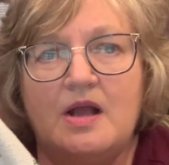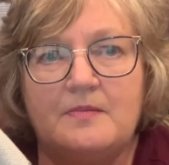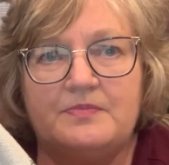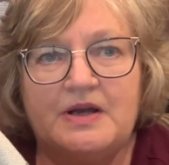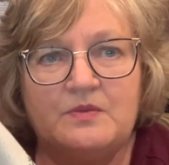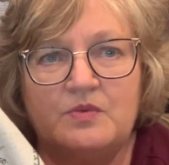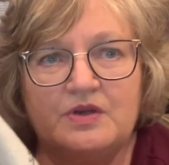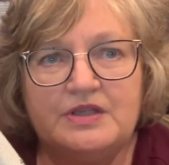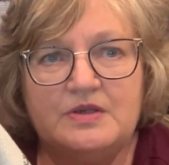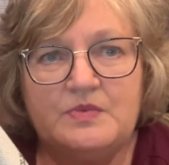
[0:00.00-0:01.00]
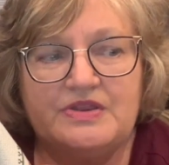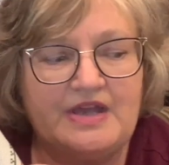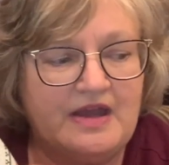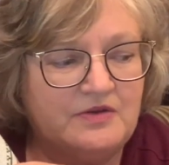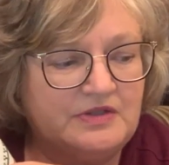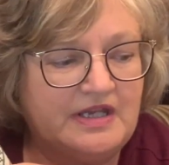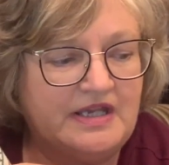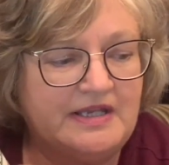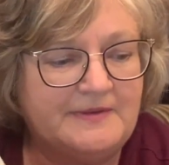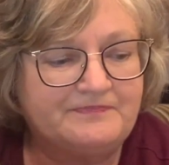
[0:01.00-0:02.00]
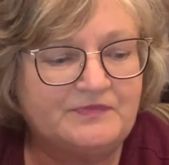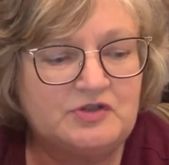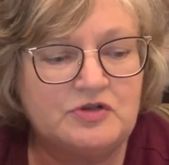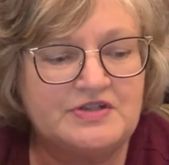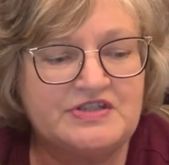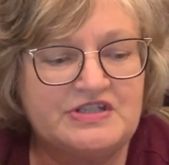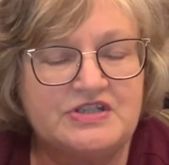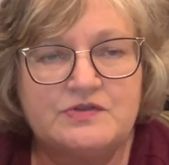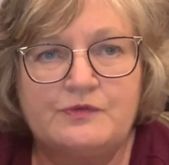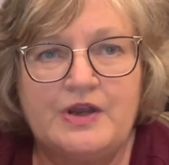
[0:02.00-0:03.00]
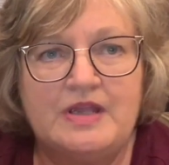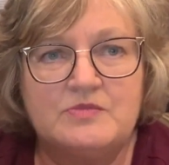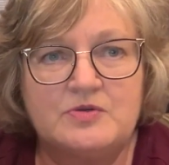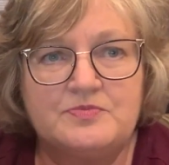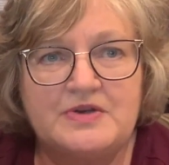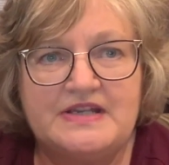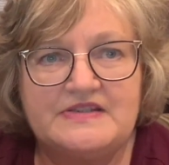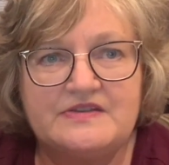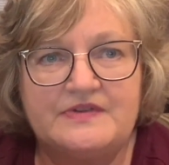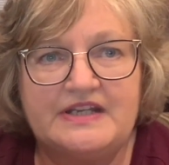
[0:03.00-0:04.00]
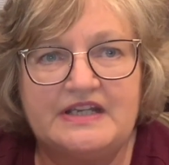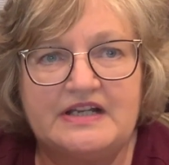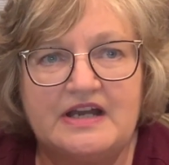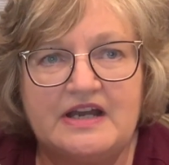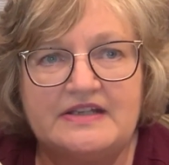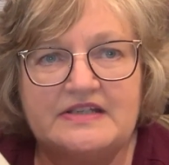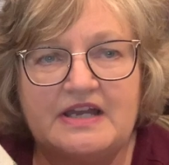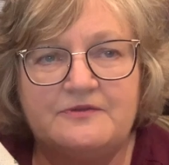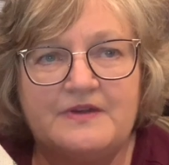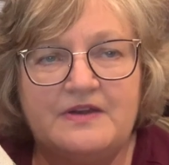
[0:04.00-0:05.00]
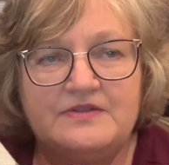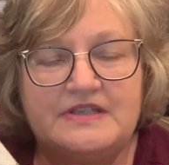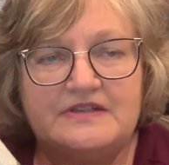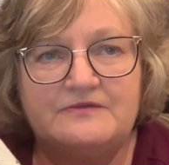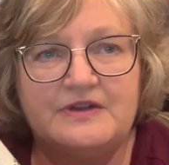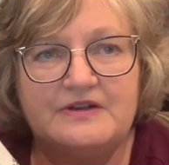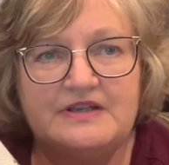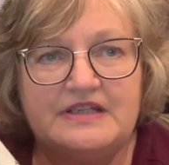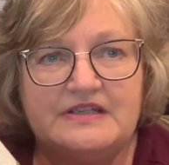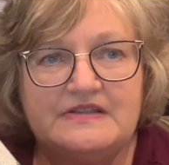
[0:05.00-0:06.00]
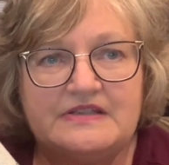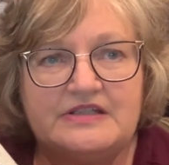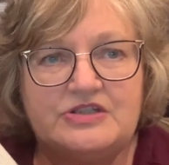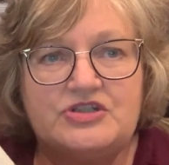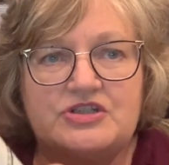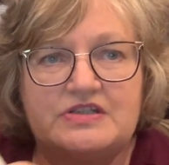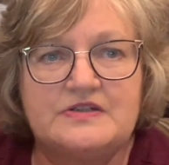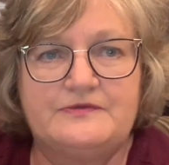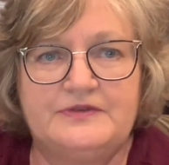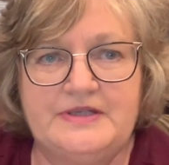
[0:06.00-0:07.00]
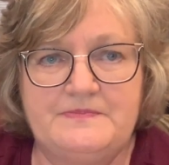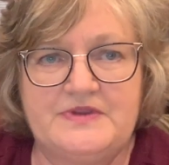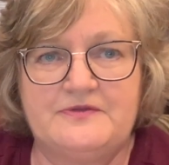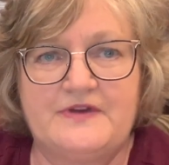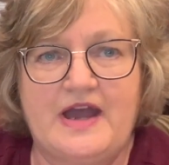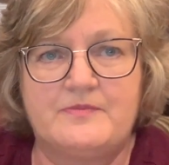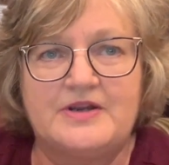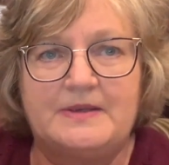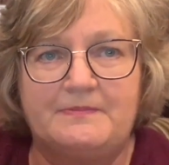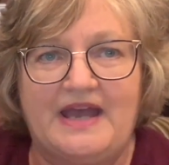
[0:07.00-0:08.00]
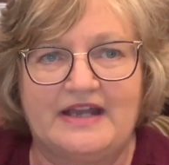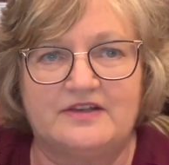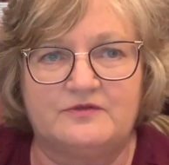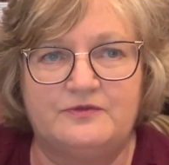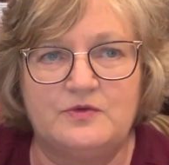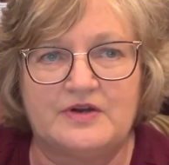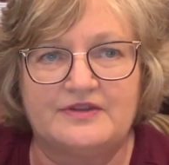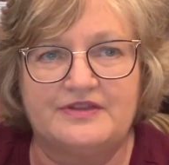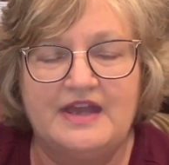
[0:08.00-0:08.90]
But working without a cross stitch frame or brace of any kind, I found it very easy to just flip the fabric back and forth.